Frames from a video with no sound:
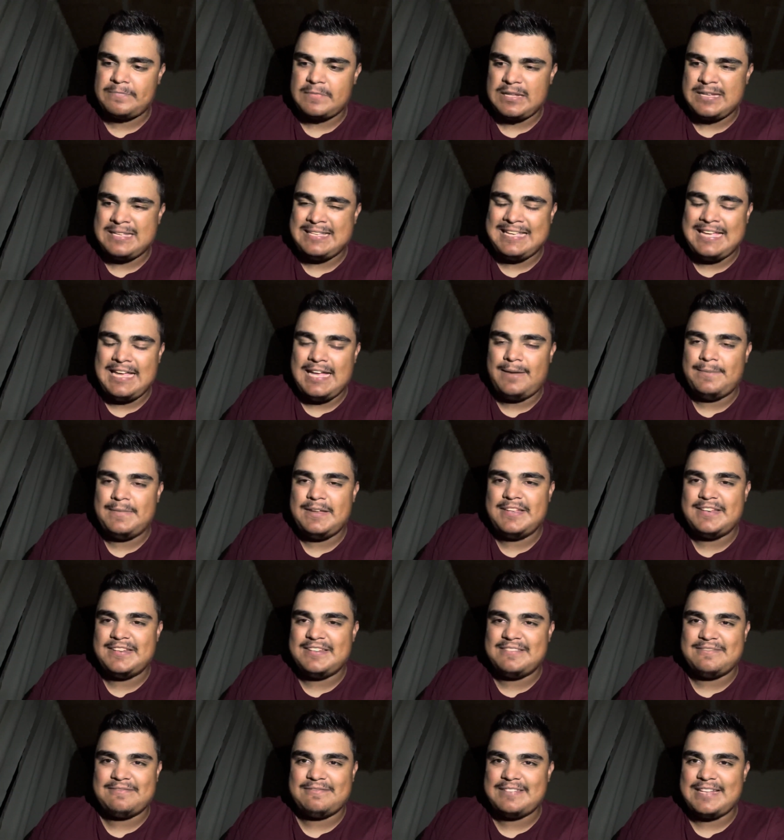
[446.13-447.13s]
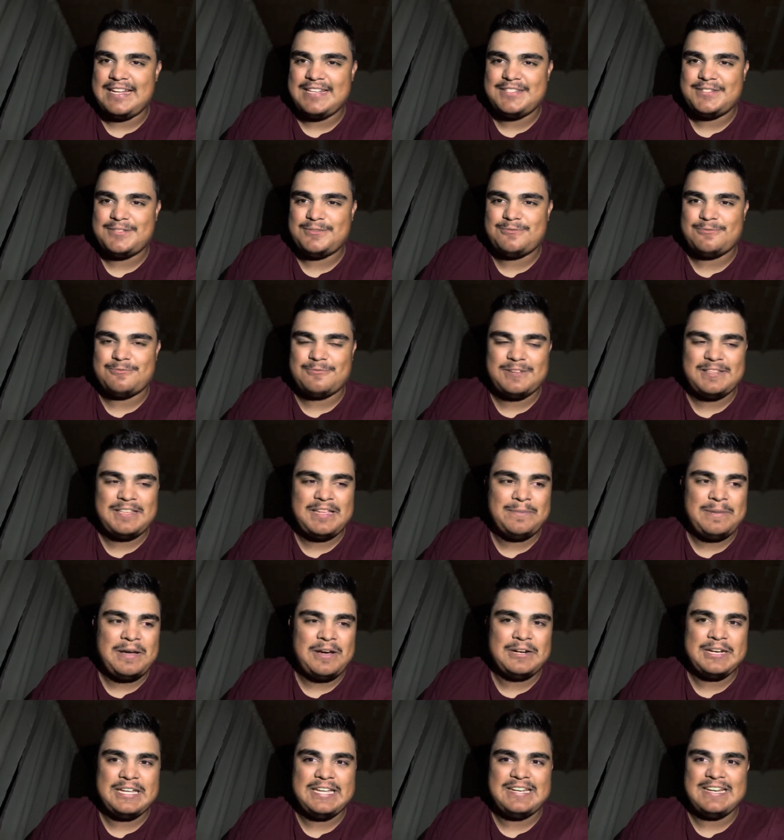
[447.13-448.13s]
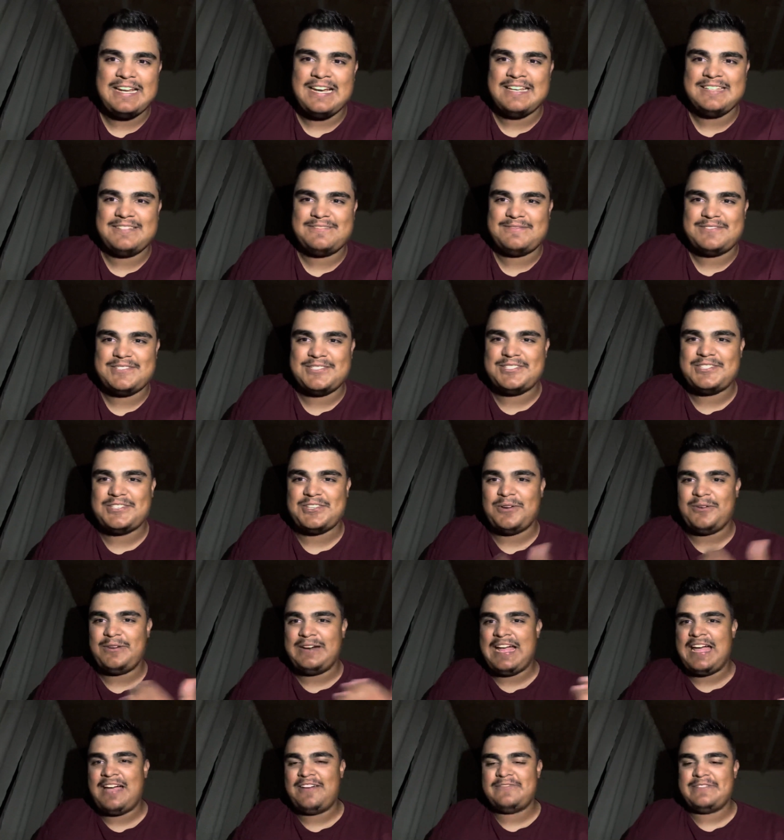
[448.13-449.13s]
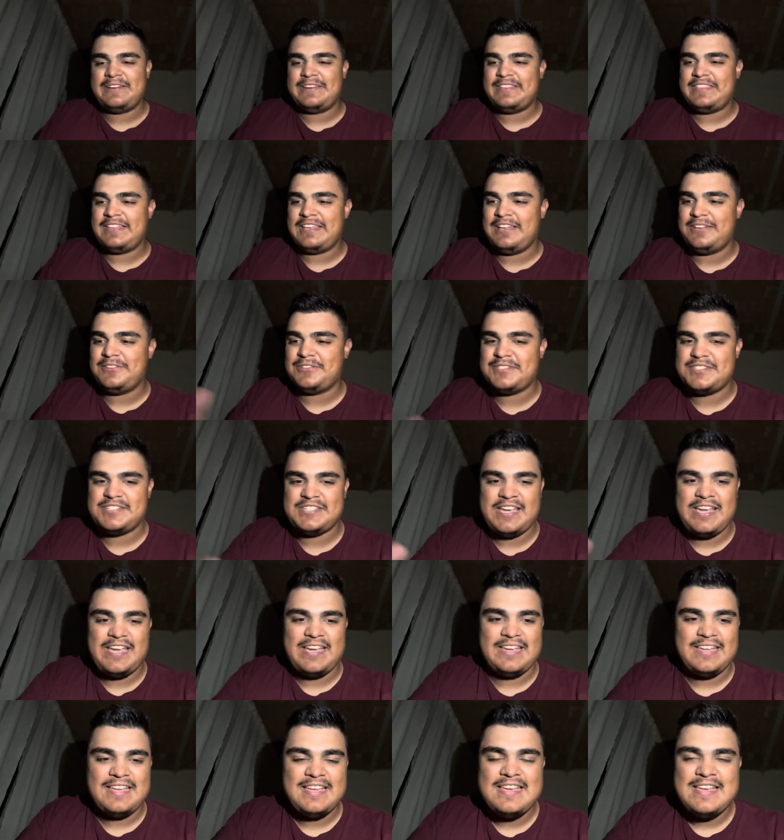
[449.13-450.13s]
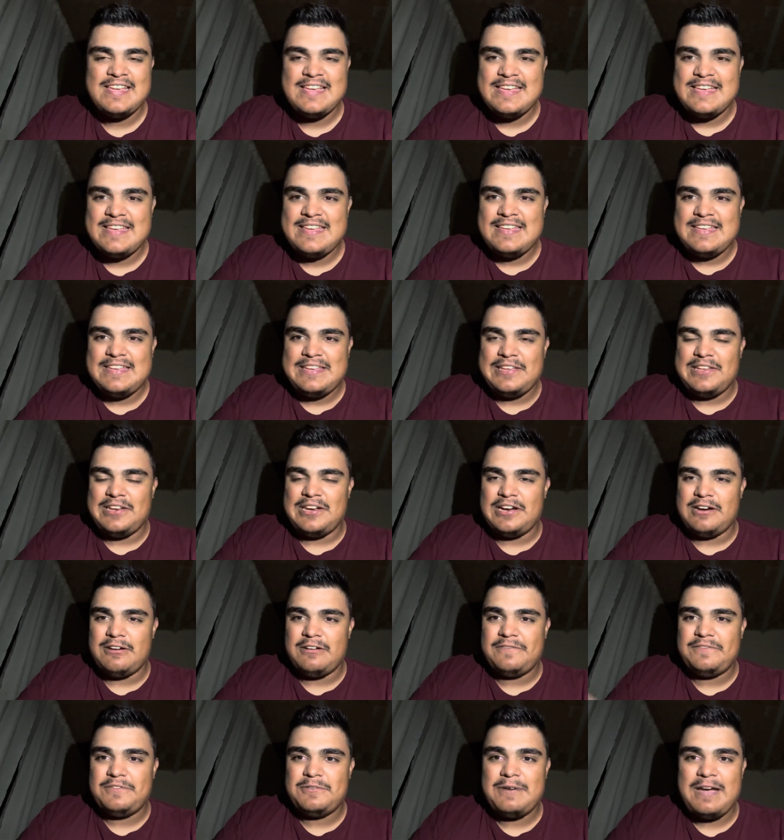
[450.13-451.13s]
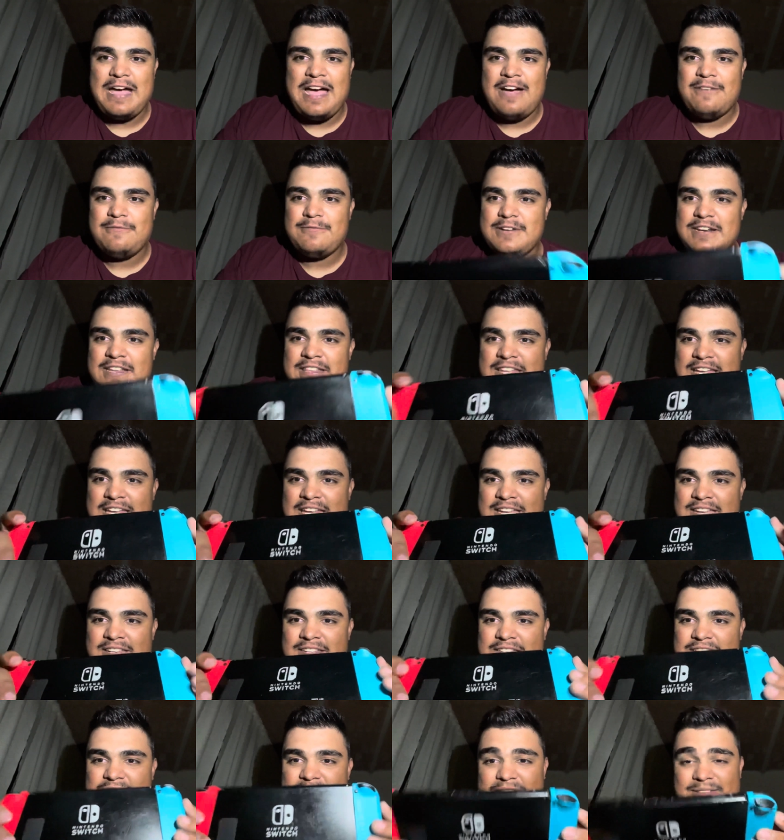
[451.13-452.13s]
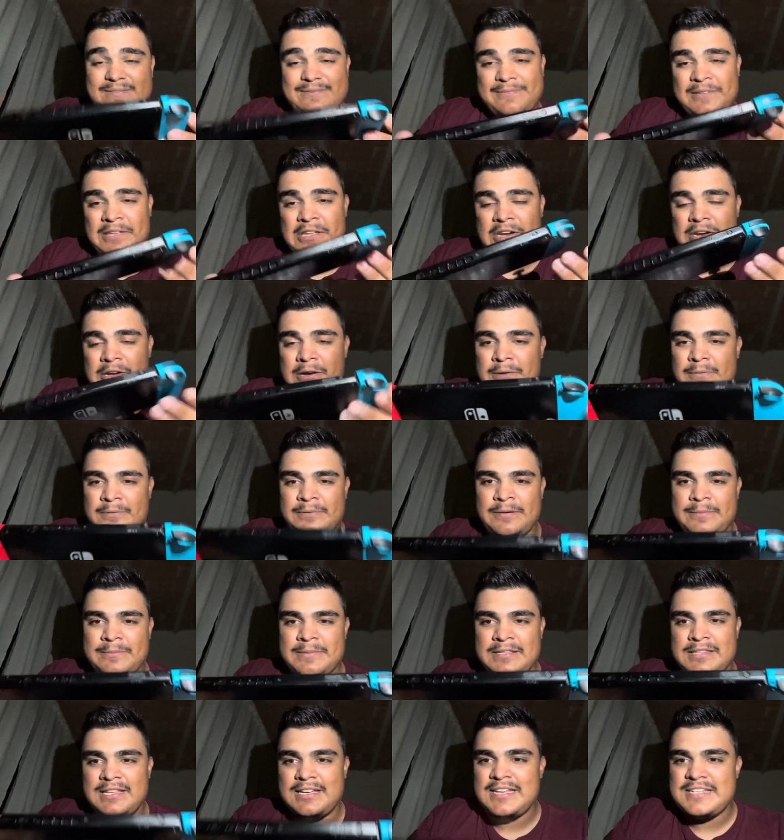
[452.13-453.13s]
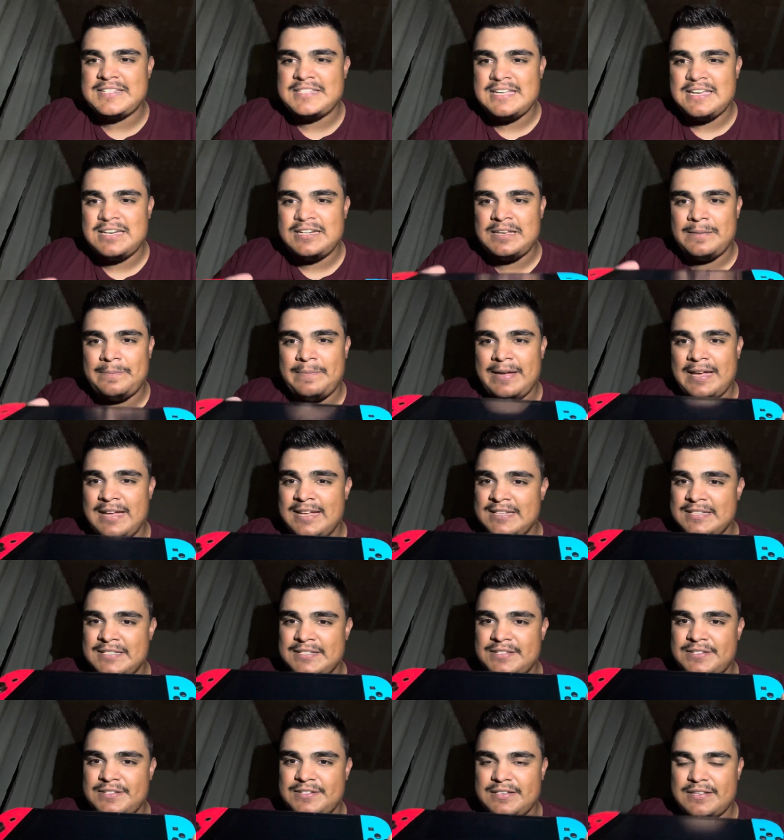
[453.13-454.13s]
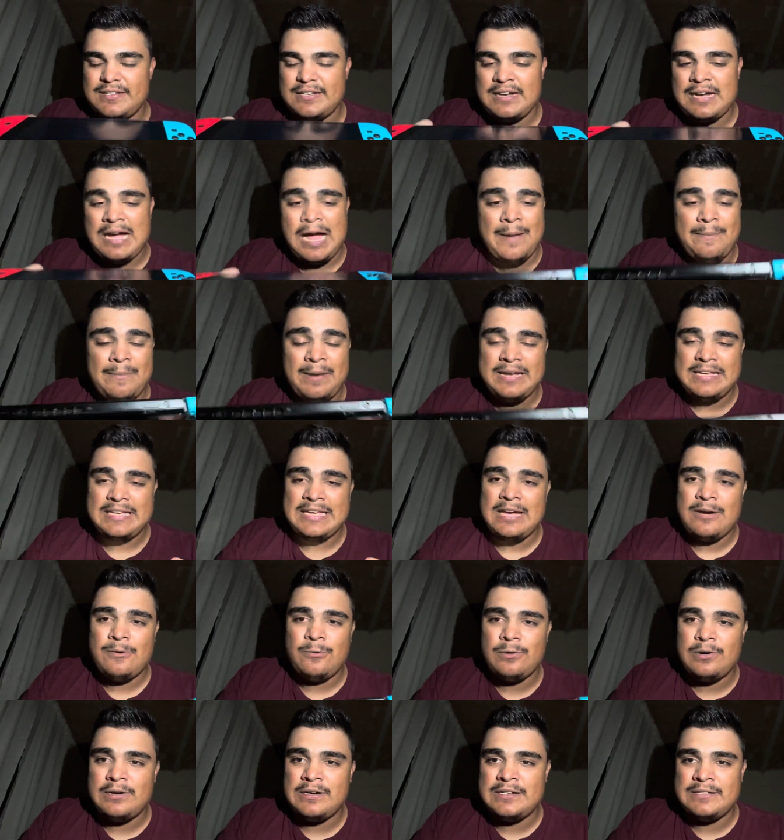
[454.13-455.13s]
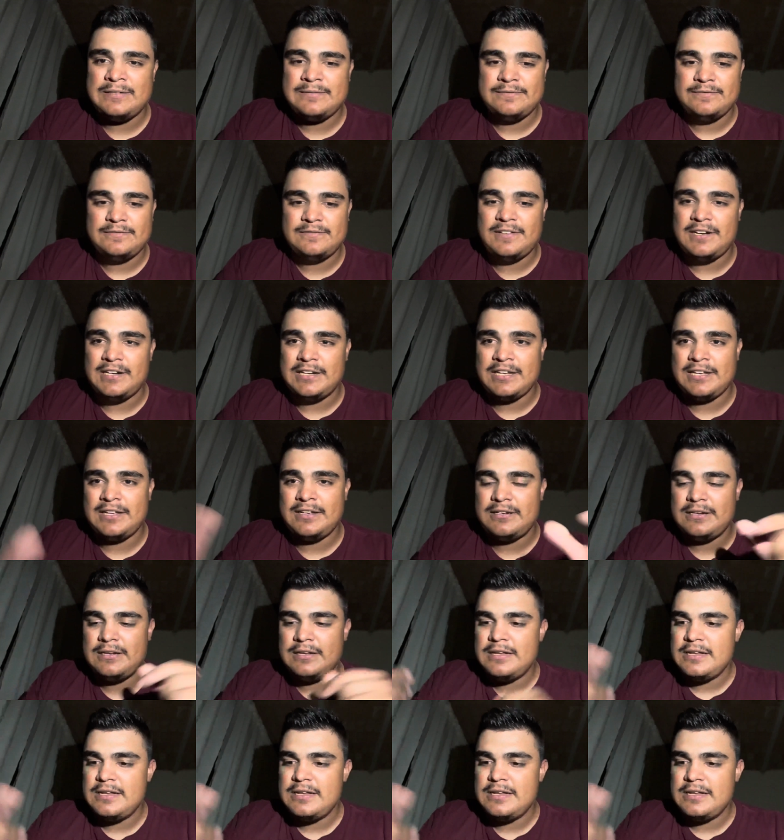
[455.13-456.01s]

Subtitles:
yeah, I mean, that's really about it. I just don't have anything else to say. You know, if you have one of these, you know, I mean, like I said, depends. I might get one. Fuck it.